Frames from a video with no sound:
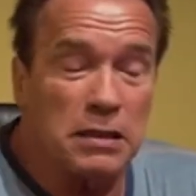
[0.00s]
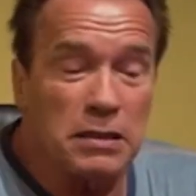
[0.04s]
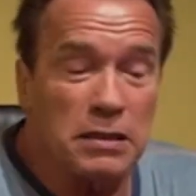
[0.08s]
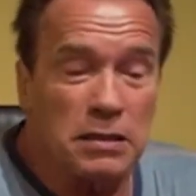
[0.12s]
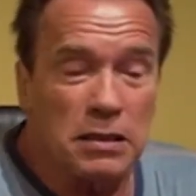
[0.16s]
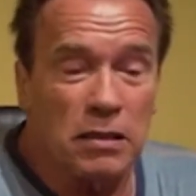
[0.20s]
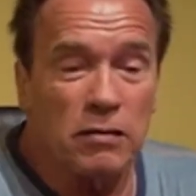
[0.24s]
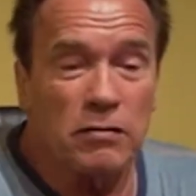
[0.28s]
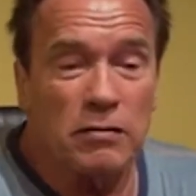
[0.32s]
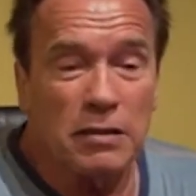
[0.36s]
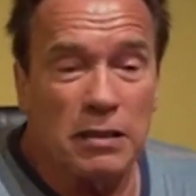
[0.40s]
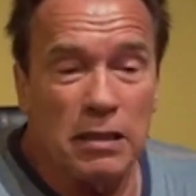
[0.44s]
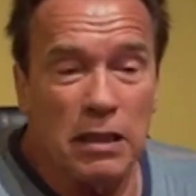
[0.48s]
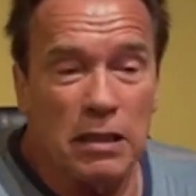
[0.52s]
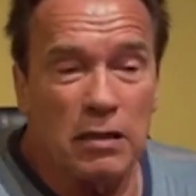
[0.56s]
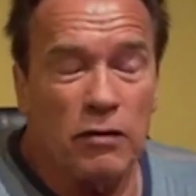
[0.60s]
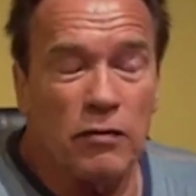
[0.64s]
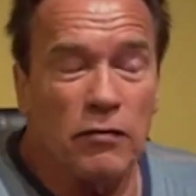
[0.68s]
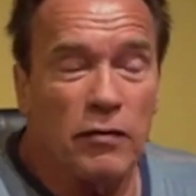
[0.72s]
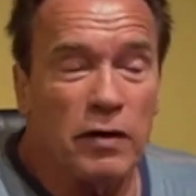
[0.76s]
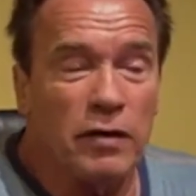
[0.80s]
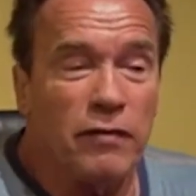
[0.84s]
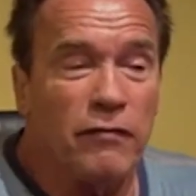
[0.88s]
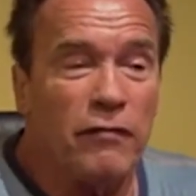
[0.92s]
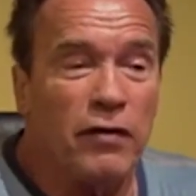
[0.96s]
And so,
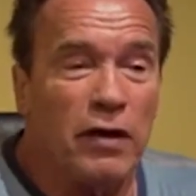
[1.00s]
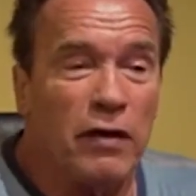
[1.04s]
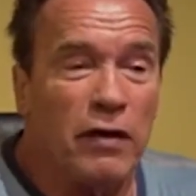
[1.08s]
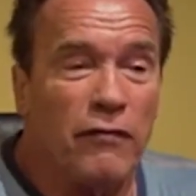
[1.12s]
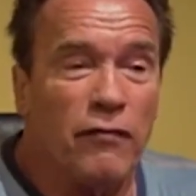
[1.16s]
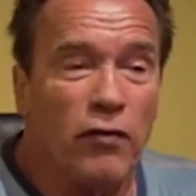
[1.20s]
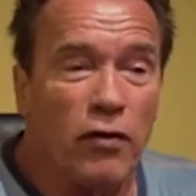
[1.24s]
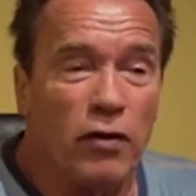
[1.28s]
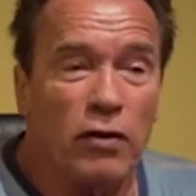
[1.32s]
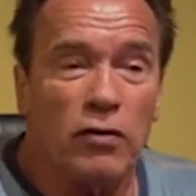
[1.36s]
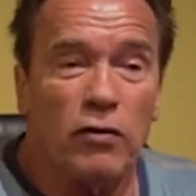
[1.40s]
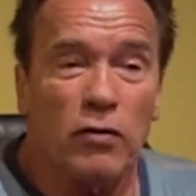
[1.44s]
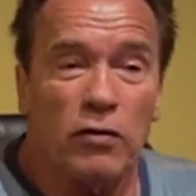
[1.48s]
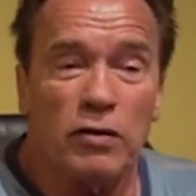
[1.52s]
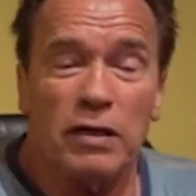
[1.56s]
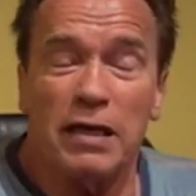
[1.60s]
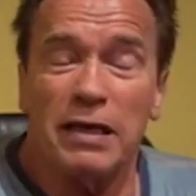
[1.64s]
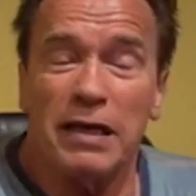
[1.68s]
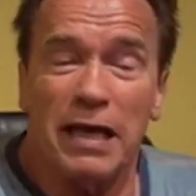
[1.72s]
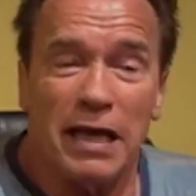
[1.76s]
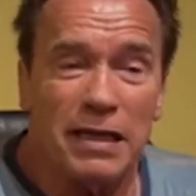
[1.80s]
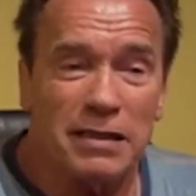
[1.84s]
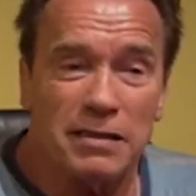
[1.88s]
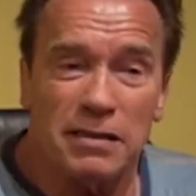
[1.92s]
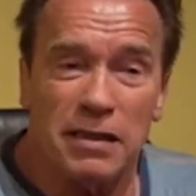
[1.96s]
we have heard all the
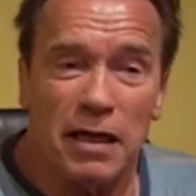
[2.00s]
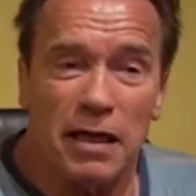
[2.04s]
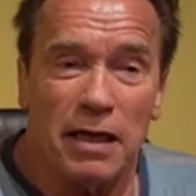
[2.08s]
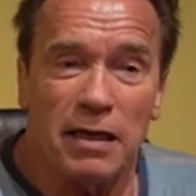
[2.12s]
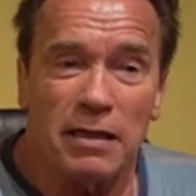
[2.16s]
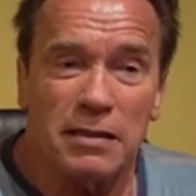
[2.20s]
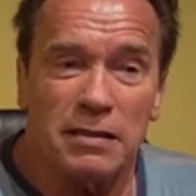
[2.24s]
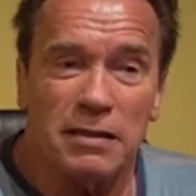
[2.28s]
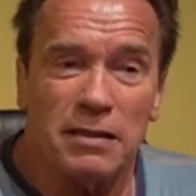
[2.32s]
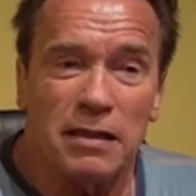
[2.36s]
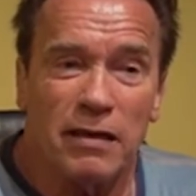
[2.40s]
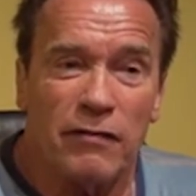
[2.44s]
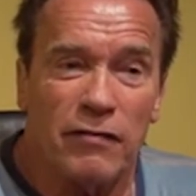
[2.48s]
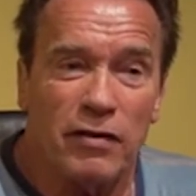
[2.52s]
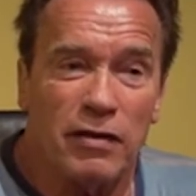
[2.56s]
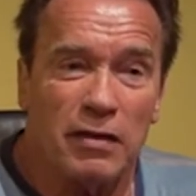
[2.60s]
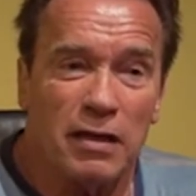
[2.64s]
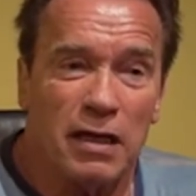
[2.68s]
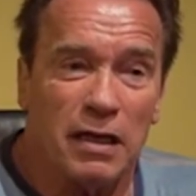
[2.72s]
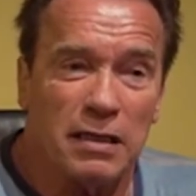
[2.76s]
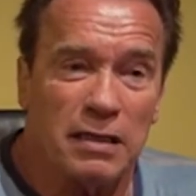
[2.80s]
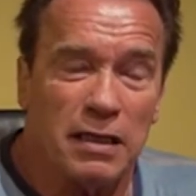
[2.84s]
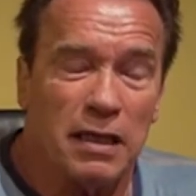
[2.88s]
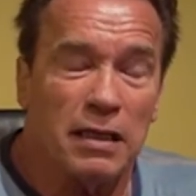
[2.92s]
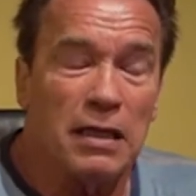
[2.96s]
naysayers and
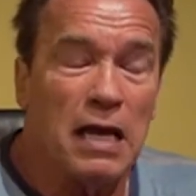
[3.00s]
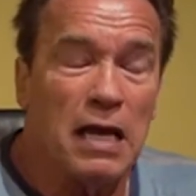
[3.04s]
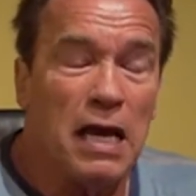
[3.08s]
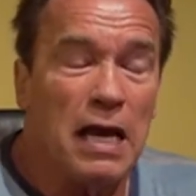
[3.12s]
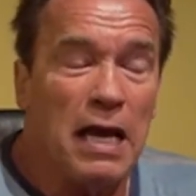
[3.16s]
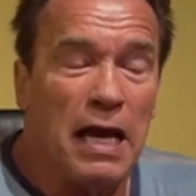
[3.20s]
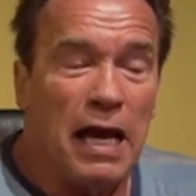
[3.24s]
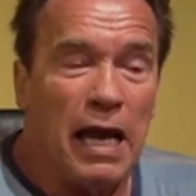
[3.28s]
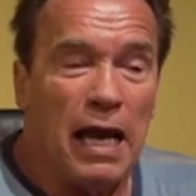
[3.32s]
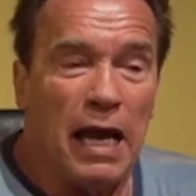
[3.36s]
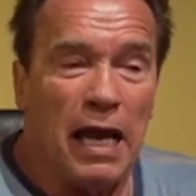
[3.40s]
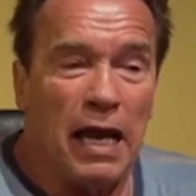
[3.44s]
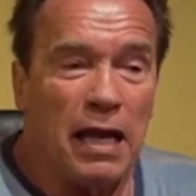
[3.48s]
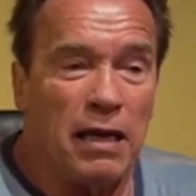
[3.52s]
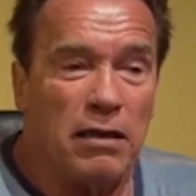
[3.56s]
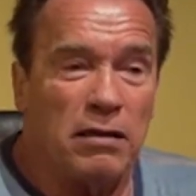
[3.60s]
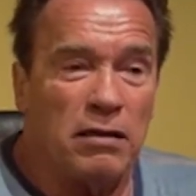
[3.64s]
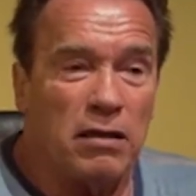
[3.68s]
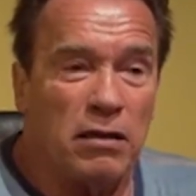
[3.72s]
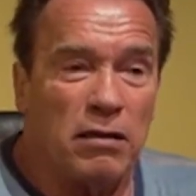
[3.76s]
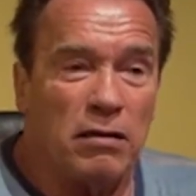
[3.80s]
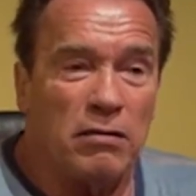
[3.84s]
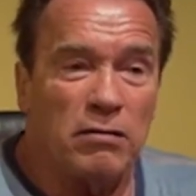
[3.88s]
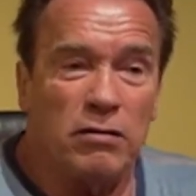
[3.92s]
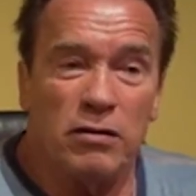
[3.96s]
everything like that,
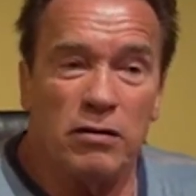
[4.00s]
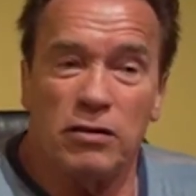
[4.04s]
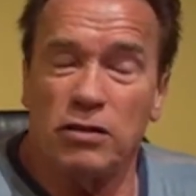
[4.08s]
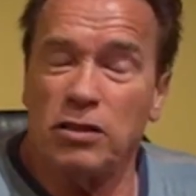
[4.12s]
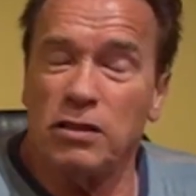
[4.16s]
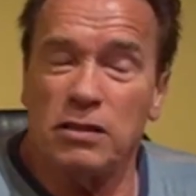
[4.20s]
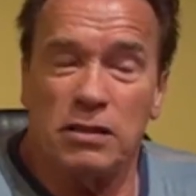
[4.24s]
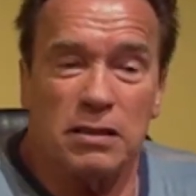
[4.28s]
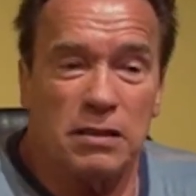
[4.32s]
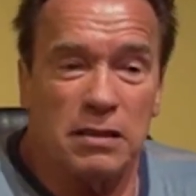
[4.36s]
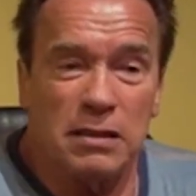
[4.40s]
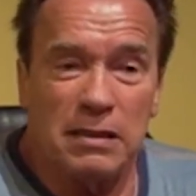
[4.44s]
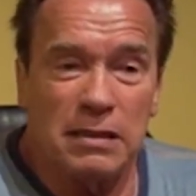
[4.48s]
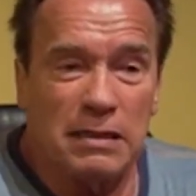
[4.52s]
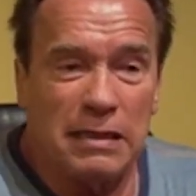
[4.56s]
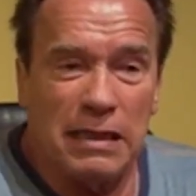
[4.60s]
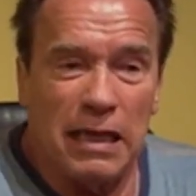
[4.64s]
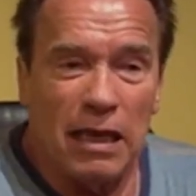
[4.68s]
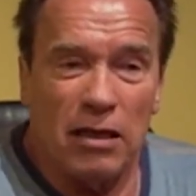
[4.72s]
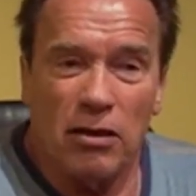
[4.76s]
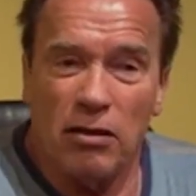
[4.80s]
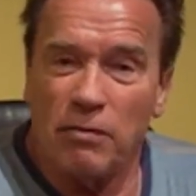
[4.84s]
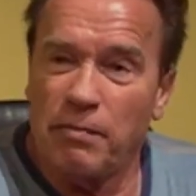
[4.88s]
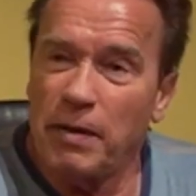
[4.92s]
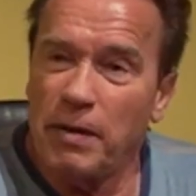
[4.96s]
and you just
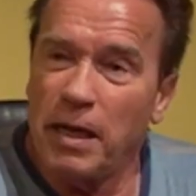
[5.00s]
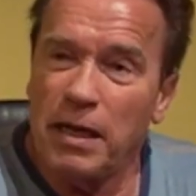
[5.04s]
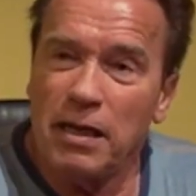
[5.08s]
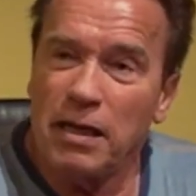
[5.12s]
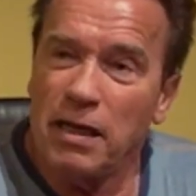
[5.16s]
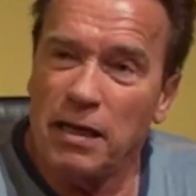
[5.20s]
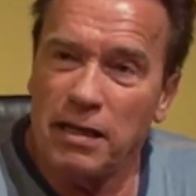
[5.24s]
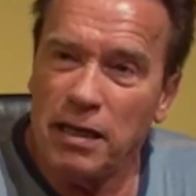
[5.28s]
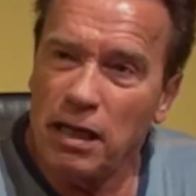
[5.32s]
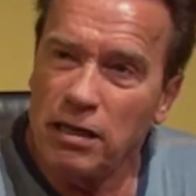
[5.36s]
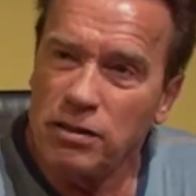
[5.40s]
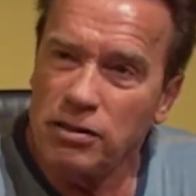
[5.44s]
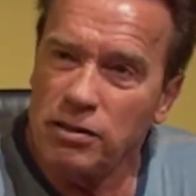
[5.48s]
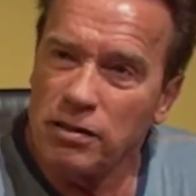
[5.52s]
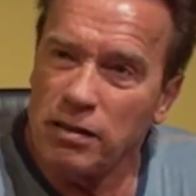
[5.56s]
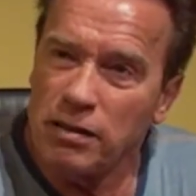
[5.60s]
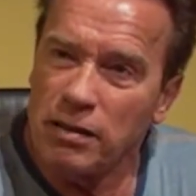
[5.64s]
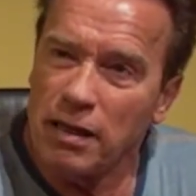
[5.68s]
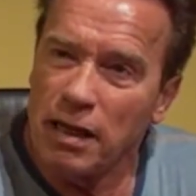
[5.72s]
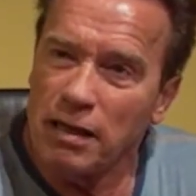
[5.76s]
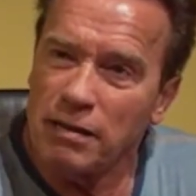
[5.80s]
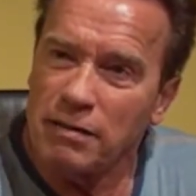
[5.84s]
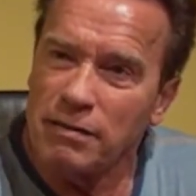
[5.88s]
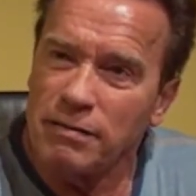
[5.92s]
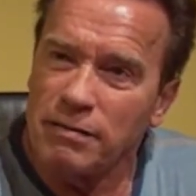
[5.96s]
cannot pay any attention to
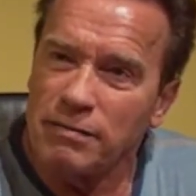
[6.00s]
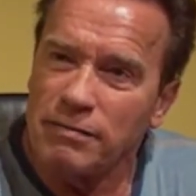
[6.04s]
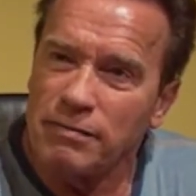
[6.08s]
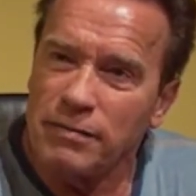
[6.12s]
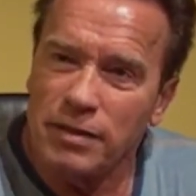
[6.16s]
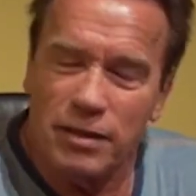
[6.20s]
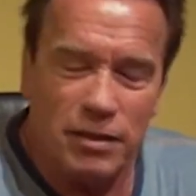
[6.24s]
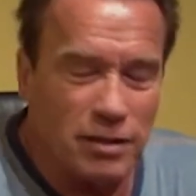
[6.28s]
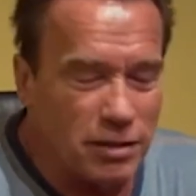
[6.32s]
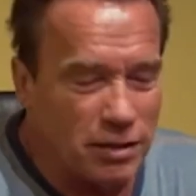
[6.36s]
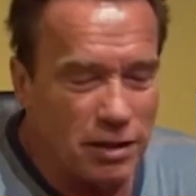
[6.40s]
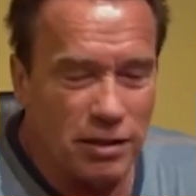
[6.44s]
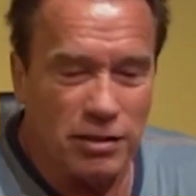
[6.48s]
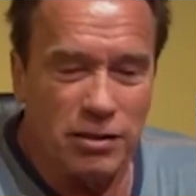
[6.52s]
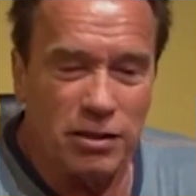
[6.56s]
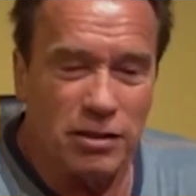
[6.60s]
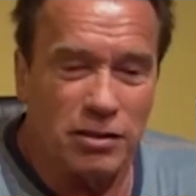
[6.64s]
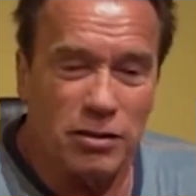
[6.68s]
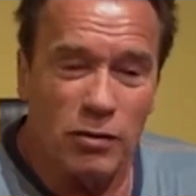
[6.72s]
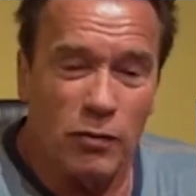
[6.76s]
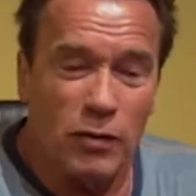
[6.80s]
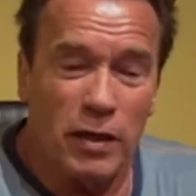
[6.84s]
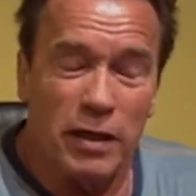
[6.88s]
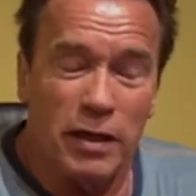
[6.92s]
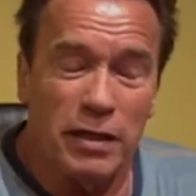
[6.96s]
that, because it's
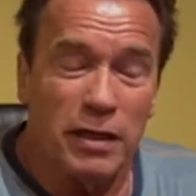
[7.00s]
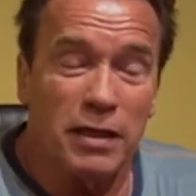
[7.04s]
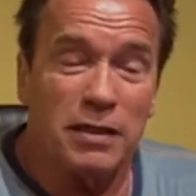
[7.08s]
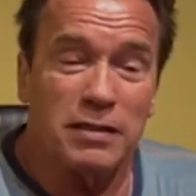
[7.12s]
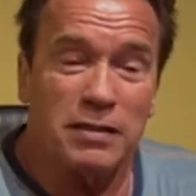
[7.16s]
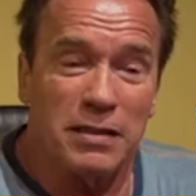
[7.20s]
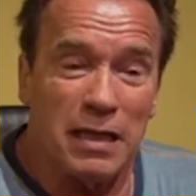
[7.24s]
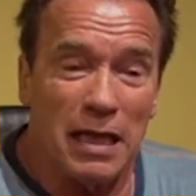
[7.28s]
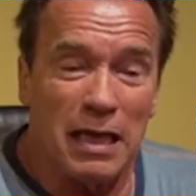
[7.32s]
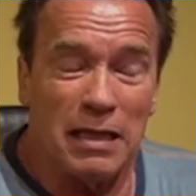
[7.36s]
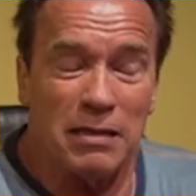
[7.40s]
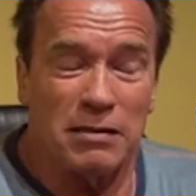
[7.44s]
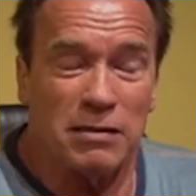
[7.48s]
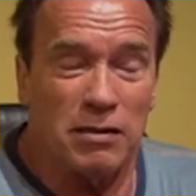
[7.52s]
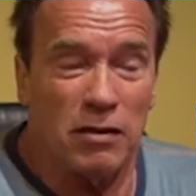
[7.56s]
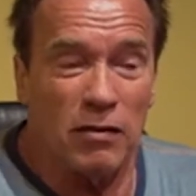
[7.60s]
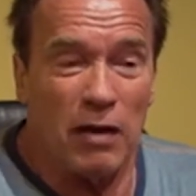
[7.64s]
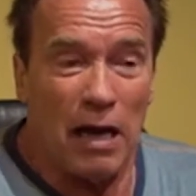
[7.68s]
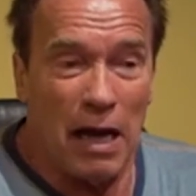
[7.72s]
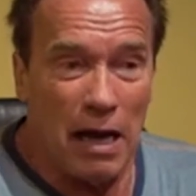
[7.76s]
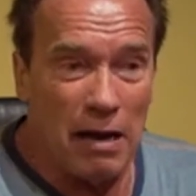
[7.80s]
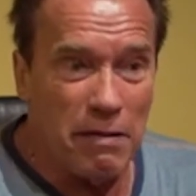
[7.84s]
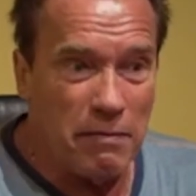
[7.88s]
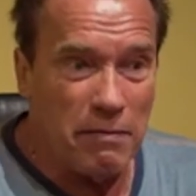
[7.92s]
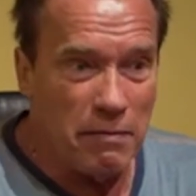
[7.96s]
just the way it is. And so